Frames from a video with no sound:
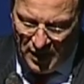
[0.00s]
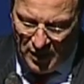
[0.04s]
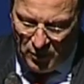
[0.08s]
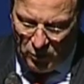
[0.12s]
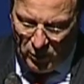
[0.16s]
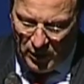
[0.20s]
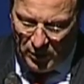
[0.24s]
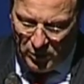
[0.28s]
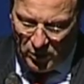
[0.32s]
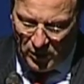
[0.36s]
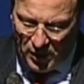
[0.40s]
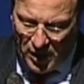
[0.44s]

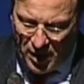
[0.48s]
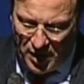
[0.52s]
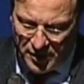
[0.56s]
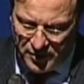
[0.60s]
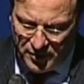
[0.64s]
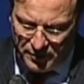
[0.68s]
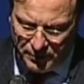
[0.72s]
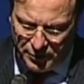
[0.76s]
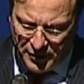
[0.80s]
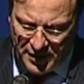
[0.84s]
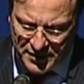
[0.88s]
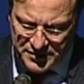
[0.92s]
We will
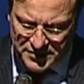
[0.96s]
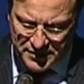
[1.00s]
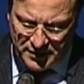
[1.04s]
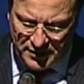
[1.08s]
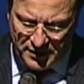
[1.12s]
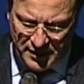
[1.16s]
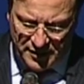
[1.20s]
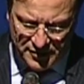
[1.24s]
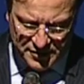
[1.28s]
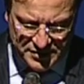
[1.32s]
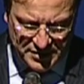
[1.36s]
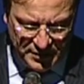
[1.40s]
honor
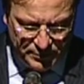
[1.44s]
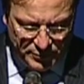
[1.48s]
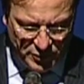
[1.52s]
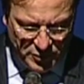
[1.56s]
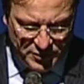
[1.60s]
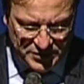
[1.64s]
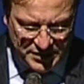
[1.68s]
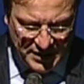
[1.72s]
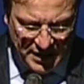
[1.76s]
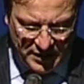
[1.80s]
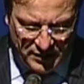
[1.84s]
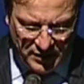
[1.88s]
President Jerzy
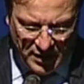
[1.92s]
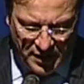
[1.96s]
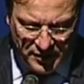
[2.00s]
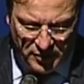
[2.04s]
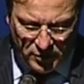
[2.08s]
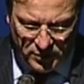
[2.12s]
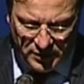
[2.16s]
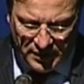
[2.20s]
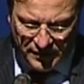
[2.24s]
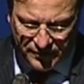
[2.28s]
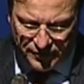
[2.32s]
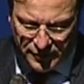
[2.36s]
Buzek not
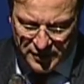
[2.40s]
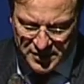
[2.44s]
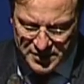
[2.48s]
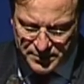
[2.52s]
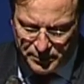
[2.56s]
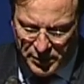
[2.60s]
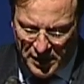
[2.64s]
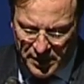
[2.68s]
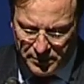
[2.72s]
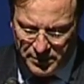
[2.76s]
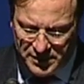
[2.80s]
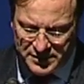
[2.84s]
only for his
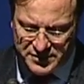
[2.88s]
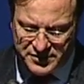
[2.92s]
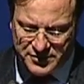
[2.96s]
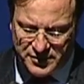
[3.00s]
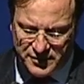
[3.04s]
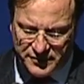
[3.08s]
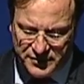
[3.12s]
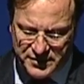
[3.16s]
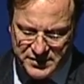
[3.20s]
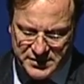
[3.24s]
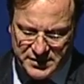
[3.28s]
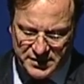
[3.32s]
public
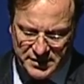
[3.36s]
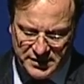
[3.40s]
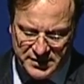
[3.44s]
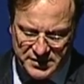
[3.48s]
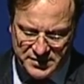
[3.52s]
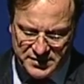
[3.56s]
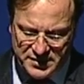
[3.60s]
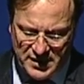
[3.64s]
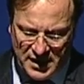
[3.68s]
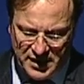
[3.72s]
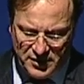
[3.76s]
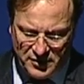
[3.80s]
service in
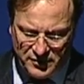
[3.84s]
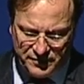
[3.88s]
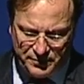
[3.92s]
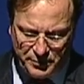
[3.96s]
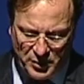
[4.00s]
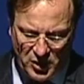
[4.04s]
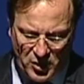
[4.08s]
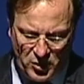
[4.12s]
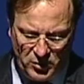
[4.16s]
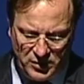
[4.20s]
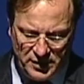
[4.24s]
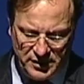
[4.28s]
his native
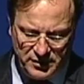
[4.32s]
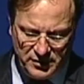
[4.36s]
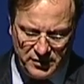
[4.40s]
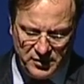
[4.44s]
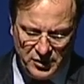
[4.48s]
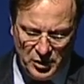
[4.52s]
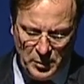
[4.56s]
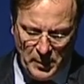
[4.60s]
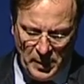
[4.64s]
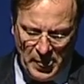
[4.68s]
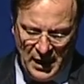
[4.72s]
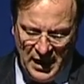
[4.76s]
Poland
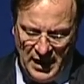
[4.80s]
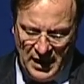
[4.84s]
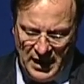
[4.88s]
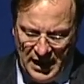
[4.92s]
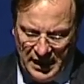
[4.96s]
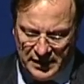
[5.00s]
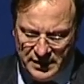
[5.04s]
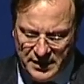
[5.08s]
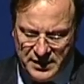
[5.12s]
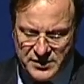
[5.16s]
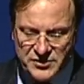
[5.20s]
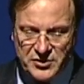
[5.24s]

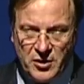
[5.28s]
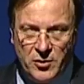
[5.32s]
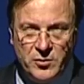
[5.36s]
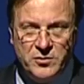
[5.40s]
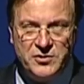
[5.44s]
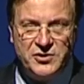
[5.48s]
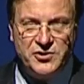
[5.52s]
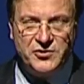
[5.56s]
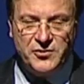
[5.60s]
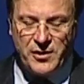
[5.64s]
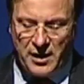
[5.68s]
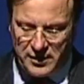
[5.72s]
and his
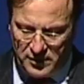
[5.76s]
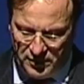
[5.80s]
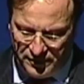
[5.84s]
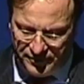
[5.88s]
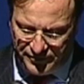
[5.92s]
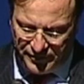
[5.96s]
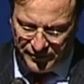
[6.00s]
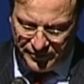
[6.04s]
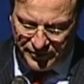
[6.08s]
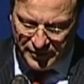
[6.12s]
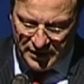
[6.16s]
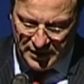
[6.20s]
own struggle
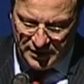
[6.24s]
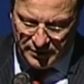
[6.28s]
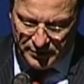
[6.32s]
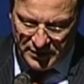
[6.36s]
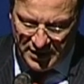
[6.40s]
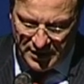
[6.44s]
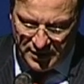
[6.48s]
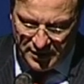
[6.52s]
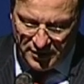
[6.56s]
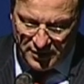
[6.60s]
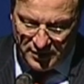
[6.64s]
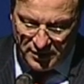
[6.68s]
for freedom
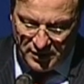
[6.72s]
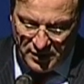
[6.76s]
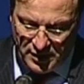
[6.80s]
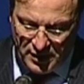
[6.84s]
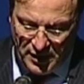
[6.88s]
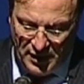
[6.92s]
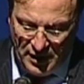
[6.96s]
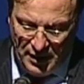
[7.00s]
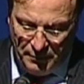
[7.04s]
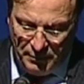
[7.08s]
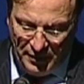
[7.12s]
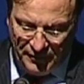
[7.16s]
here,
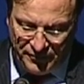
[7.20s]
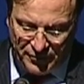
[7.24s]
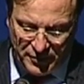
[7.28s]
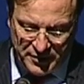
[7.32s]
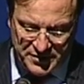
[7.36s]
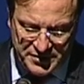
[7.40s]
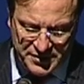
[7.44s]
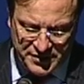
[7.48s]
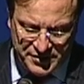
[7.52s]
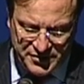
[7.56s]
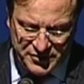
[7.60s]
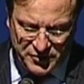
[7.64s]
but for
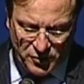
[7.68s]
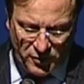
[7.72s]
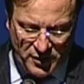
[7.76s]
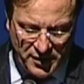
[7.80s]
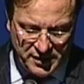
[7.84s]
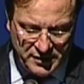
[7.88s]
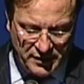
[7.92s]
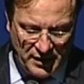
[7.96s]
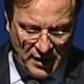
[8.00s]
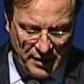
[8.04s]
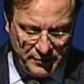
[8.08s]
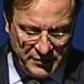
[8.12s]
his
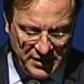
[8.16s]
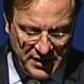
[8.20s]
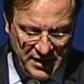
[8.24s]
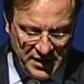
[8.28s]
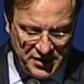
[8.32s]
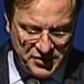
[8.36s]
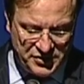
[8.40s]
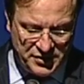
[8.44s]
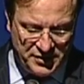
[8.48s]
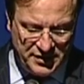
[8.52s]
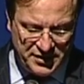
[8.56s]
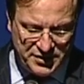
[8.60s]
historic
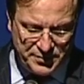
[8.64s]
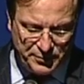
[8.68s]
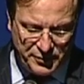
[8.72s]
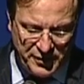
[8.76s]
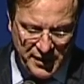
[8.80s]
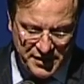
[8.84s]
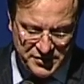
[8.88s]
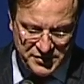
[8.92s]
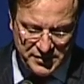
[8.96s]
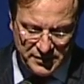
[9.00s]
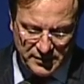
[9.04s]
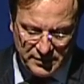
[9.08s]
nomination as
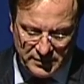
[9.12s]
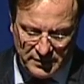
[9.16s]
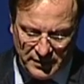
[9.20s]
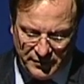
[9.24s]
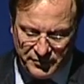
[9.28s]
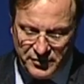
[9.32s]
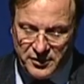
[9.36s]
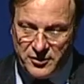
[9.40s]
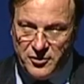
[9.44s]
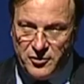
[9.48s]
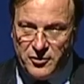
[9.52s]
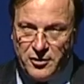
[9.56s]
President
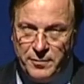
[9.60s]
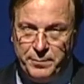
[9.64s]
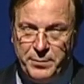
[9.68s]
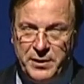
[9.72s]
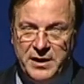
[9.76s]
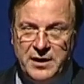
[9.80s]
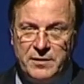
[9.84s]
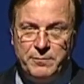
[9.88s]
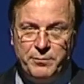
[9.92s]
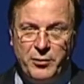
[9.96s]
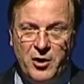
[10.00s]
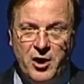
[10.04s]
of the
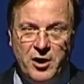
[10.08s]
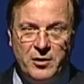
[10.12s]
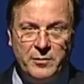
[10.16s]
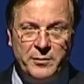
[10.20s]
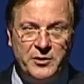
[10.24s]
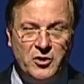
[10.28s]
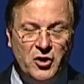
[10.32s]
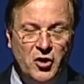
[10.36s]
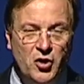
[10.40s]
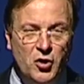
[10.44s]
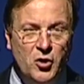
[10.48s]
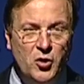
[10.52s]
European
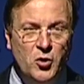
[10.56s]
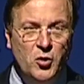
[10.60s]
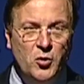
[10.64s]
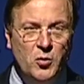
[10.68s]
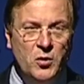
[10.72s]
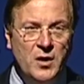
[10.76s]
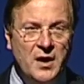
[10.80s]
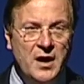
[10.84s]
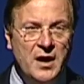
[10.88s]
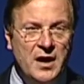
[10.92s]
Parliament, who,